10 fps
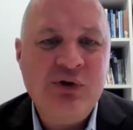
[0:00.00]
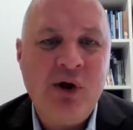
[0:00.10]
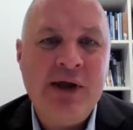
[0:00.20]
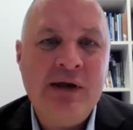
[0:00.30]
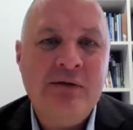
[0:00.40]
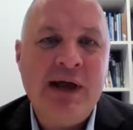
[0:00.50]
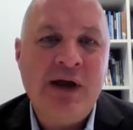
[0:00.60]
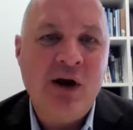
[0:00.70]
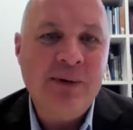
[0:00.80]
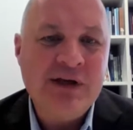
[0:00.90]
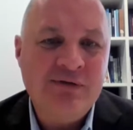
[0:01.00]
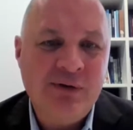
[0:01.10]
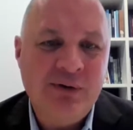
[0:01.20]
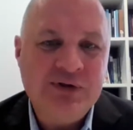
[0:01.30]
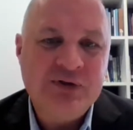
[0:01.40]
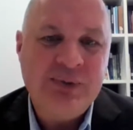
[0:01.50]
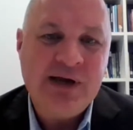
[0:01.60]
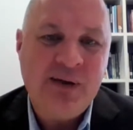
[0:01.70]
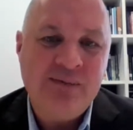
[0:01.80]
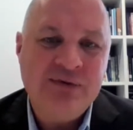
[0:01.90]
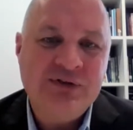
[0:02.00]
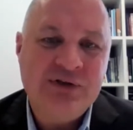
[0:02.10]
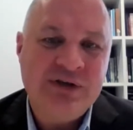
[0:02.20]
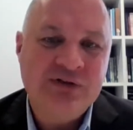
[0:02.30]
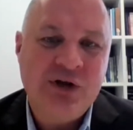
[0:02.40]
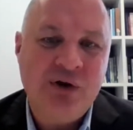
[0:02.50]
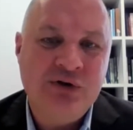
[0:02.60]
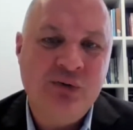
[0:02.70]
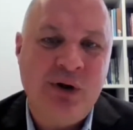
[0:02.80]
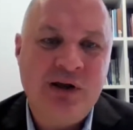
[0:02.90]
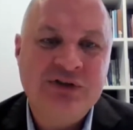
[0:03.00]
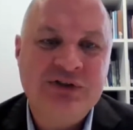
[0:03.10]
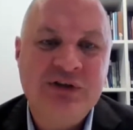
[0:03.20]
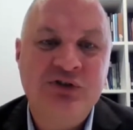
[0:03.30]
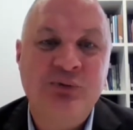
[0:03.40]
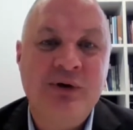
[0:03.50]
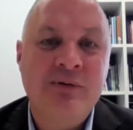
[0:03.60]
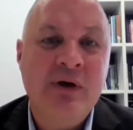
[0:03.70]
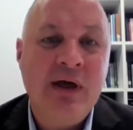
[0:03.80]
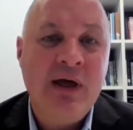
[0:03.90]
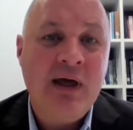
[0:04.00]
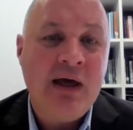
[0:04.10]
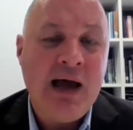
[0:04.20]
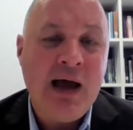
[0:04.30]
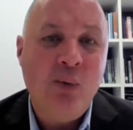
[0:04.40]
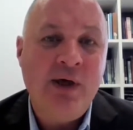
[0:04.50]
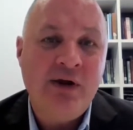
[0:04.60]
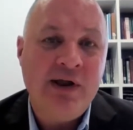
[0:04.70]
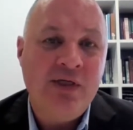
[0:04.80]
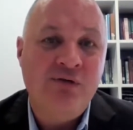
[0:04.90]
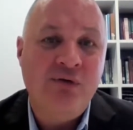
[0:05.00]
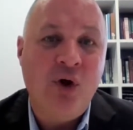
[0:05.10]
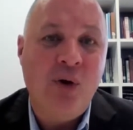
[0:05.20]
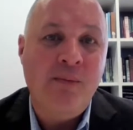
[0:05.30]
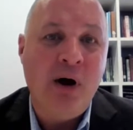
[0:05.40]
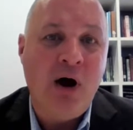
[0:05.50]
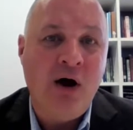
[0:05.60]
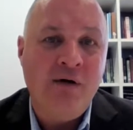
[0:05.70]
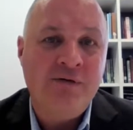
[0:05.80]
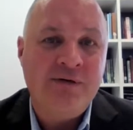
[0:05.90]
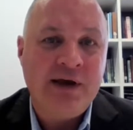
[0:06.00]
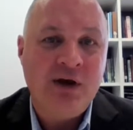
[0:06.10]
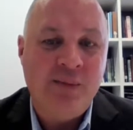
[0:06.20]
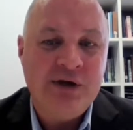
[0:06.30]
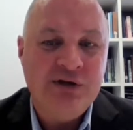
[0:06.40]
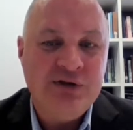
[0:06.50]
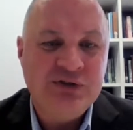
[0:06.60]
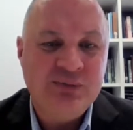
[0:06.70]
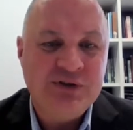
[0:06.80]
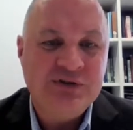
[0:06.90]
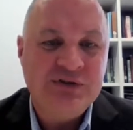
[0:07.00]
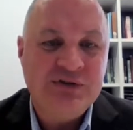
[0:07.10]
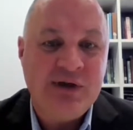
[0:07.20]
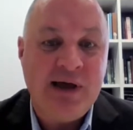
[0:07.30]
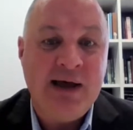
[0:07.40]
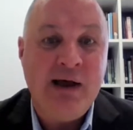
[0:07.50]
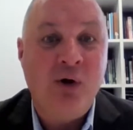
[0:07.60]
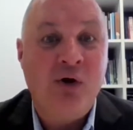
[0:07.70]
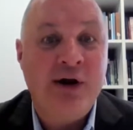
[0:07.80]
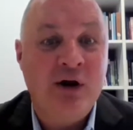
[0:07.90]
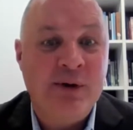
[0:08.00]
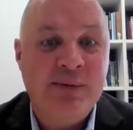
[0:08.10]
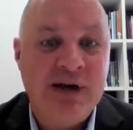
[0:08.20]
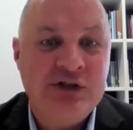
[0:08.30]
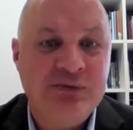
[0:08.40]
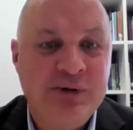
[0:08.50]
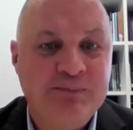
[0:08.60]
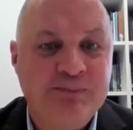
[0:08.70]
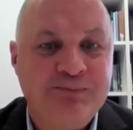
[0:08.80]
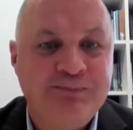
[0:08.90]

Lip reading: its growing economic influence becomes its go-to policy instrument, whether in the form of economic inducements or economic punishment.